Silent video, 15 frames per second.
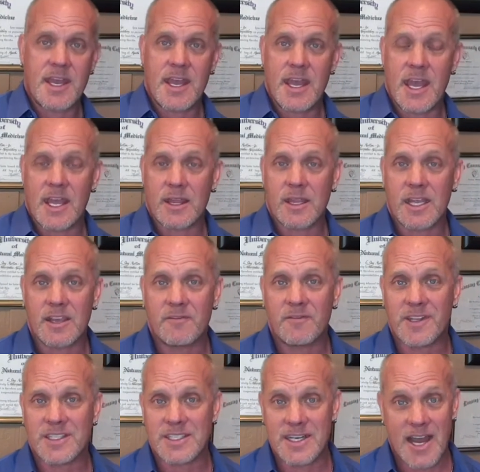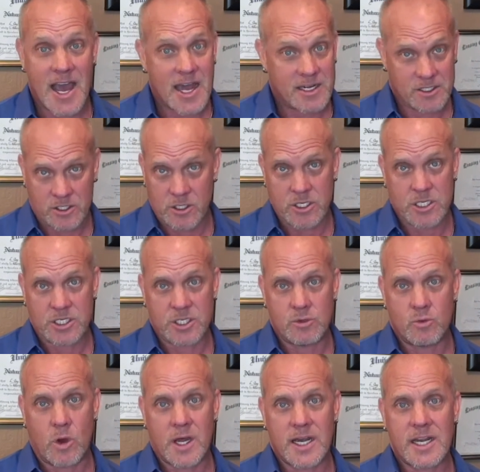And if it's not as good as you
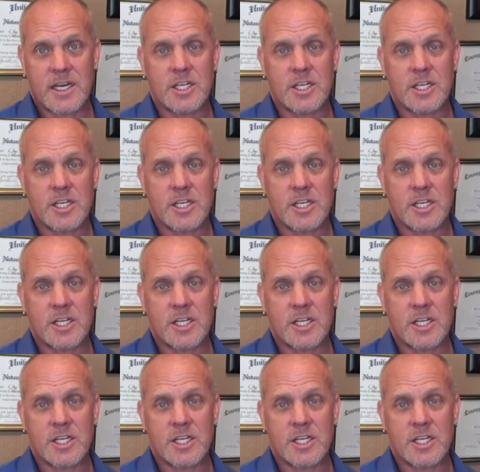want it,